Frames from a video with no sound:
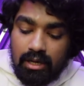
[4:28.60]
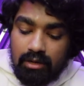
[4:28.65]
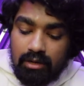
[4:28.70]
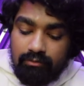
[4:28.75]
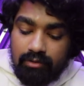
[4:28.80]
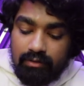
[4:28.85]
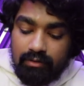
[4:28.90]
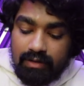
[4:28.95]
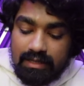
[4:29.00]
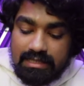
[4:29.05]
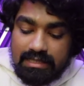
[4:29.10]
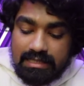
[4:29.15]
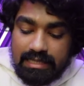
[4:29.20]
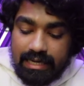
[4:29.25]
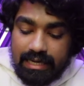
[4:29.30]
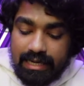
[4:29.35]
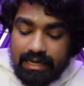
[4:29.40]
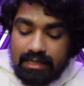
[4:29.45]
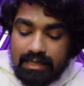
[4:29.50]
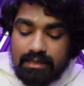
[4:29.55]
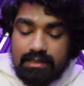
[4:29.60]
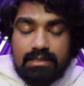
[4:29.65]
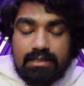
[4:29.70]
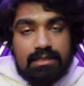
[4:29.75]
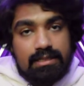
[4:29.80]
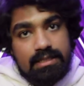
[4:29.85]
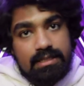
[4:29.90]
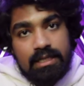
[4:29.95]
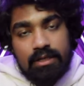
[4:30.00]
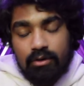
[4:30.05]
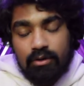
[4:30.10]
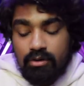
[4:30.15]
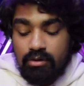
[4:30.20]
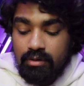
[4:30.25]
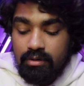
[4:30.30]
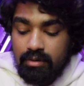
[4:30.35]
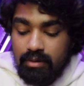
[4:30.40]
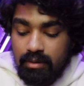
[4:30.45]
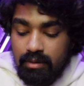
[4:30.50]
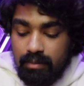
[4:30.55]
We will say 0
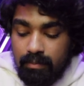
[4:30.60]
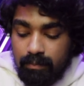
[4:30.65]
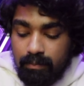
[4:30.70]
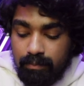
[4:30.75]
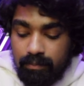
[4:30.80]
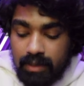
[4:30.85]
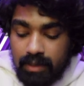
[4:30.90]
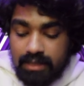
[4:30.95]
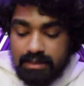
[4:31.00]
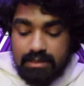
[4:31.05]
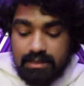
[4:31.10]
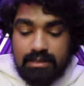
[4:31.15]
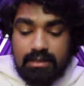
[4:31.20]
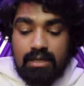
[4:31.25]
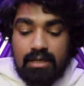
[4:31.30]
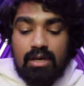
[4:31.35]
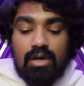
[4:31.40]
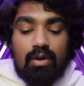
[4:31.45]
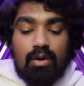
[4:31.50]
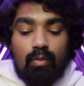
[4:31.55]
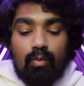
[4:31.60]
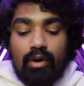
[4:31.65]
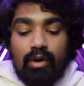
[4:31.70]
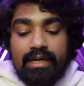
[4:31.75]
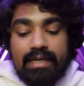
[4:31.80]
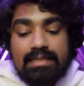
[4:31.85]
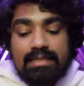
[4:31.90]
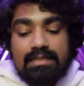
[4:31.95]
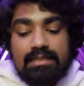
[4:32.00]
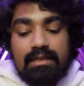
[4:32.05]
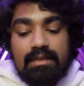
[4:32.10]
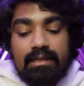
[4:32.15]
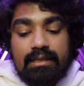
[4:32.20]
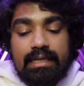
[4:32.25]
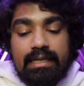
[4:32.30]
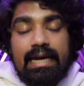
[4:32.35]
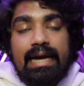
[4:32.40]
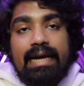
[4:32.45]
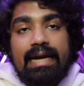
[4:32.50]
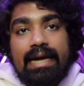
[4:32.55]
plus what is
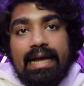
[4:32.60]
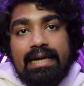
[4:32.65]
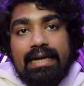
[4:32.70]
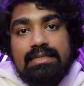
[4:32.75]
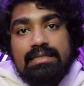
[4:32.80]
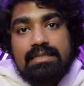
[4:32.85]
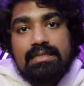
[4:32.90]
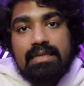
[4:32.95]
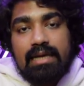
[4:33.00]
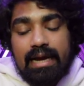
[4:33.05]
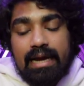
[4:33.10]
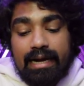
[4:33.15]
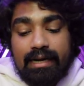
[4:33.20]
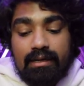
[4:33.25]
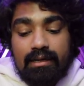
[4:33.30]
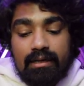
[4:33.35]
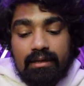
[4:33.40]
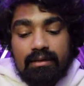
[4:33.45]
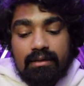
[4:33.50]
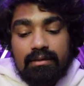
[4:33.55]
the index at